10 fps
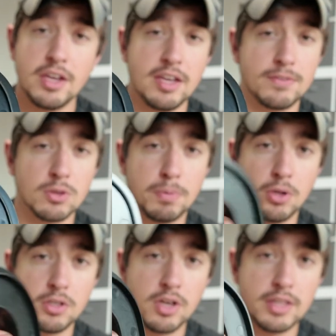If you're
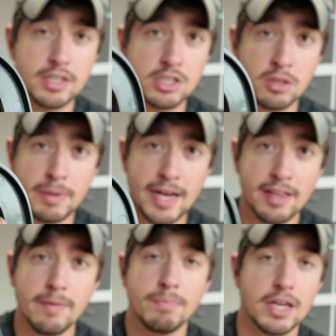pulling on that gel
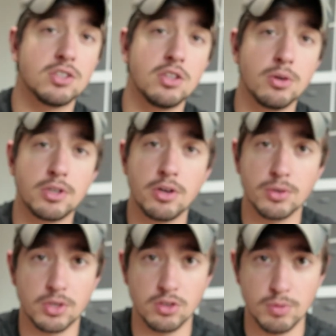pad, that's a no-go.
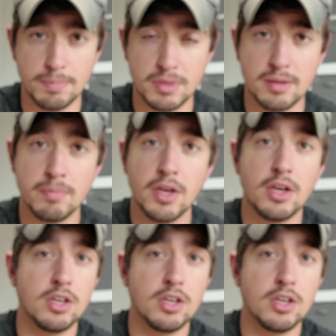You're gonna rip them.